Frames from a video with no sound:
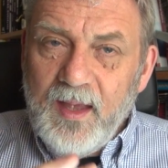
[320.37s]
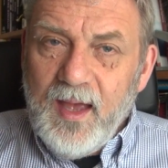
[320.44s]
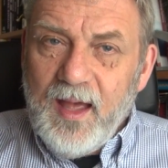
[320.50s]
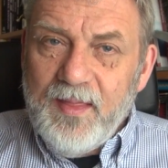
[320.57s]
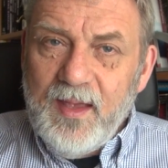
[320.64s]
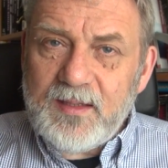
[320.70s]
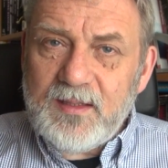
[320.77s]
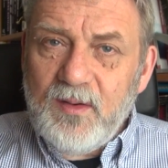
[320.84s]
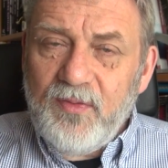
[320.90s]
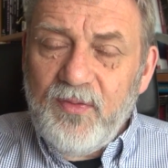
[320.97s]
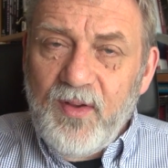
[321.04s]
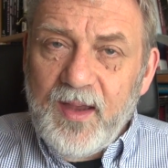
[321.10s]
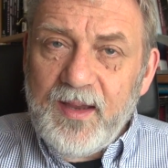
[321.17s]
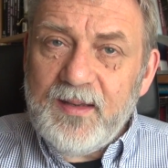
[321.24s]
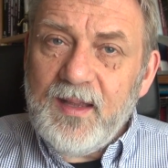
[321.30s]
And that's
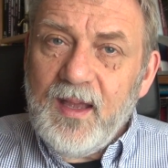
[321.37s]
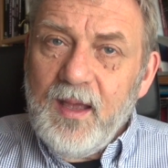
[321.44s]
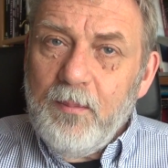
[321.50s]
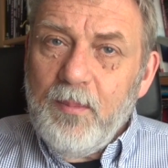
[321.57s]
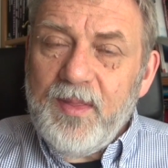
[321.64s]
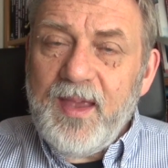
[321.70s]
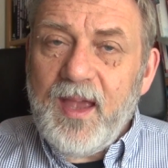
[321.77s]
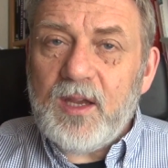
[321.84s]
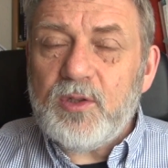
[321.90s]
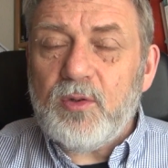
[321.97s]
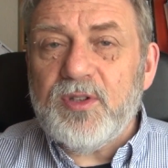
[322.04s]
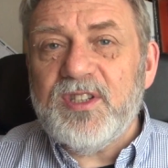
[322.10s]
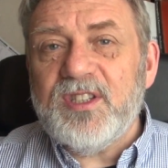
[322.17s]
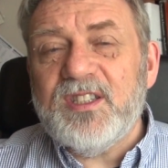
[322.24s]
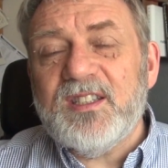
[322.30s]
defined by the actual
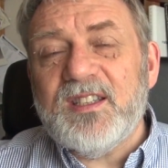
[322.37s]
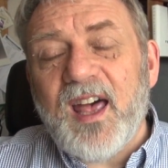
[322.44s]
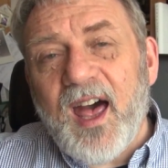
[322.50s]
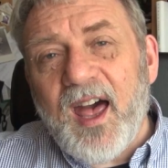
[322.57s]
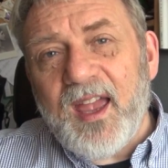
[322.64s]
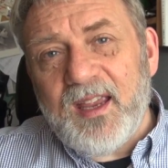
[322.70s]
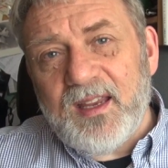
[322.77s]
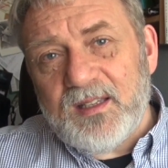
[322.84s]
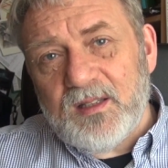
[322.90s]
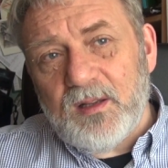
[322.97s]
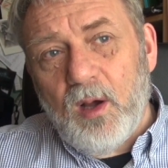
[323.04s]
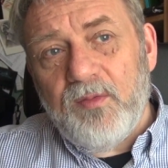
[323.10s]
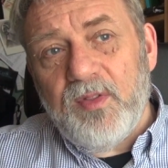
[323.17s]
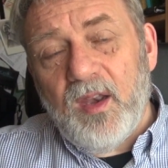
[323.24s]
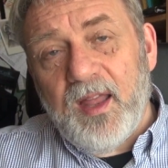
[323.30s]
size
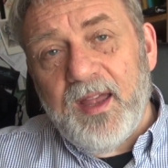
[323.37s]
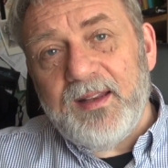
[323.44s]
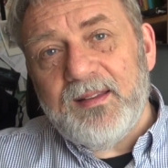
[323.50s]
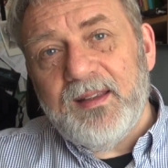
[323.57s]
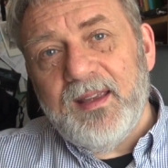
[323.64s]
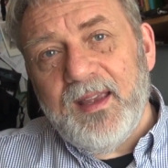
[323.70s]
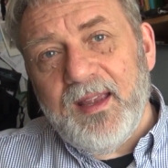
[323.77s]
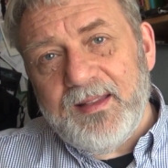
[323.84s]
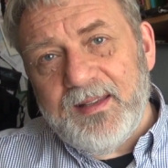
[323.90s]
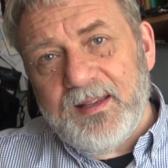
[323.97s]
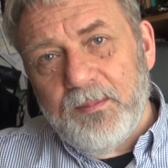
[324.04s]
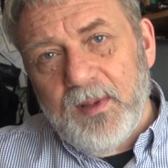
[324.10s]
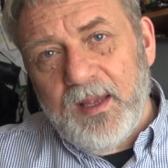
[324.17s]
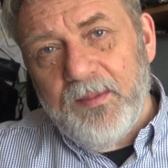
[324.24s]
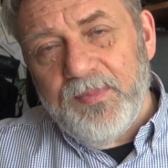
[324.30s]
of the light
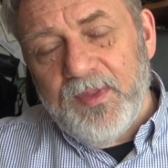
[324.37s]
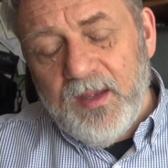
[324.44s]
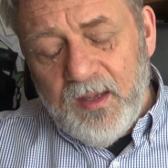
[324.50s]
hitting me.